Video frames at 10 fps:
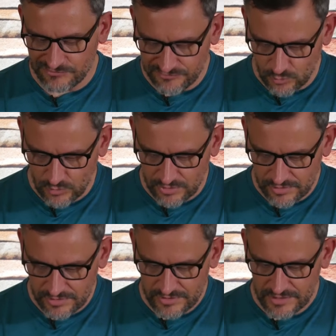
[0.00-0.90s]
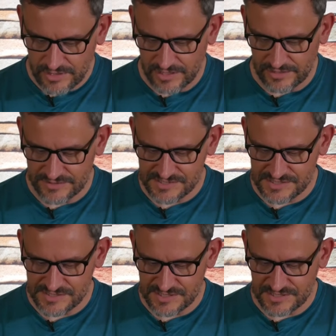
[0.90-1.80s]
4. Uh, this
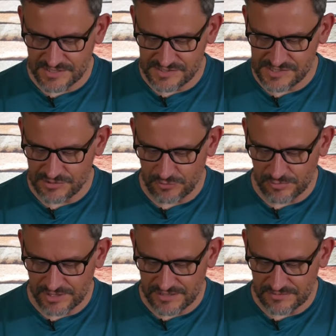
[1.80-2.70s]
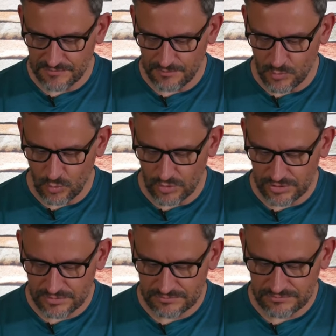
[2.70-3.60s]
is considerably
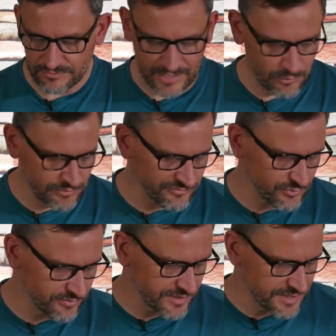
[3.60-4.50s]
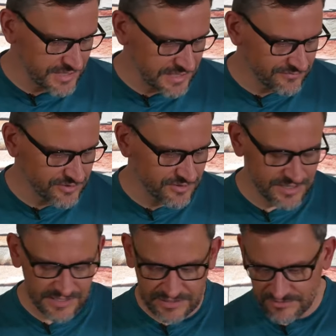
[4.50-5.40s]
more powerful than even
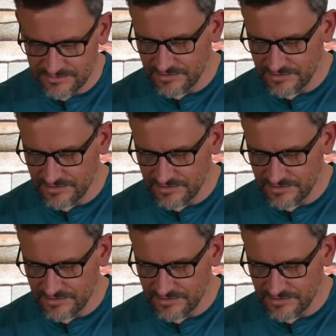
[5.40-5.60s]
the